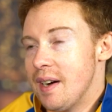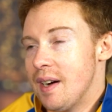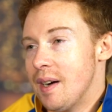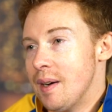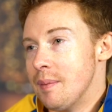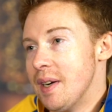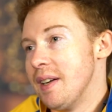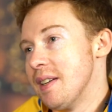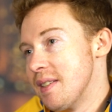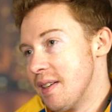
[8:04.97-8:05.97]
I
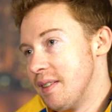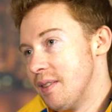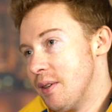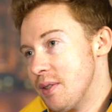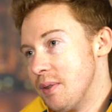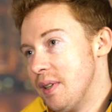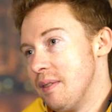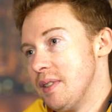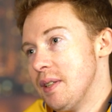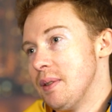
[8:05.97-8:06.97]
guess I also
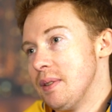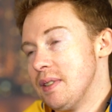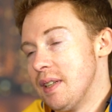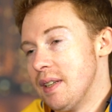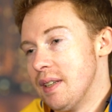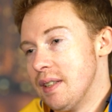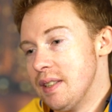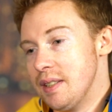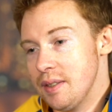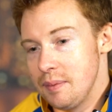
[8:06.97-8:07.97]
left out
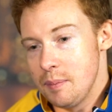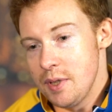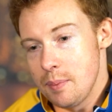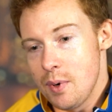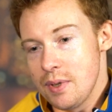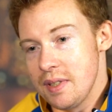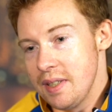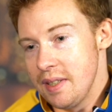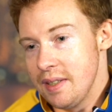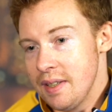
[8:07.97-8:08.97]
it's
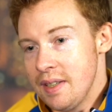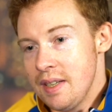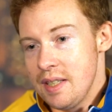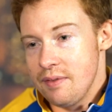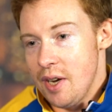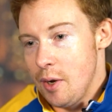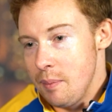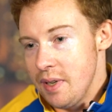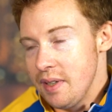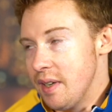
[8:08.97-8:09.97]
mostly
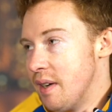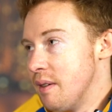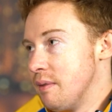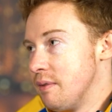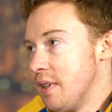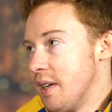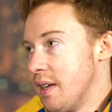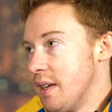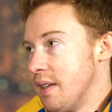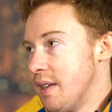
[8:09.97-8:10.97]
development
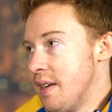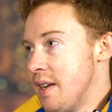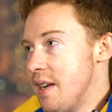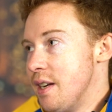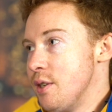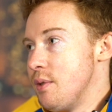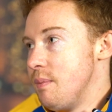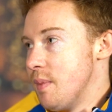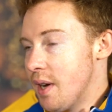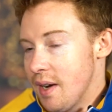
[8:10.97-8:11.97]
of
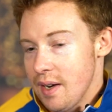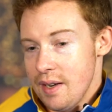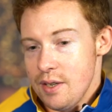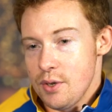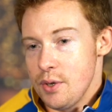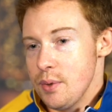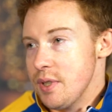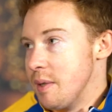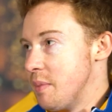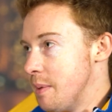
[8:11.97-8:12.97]

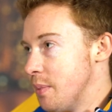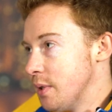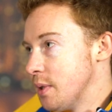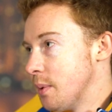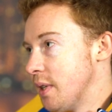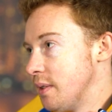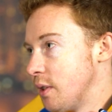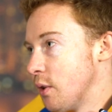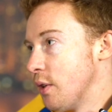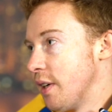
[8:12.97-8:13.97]
introducing people to what
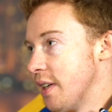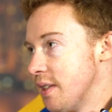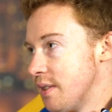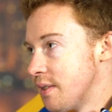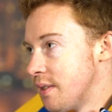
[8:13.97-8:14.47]
curling is.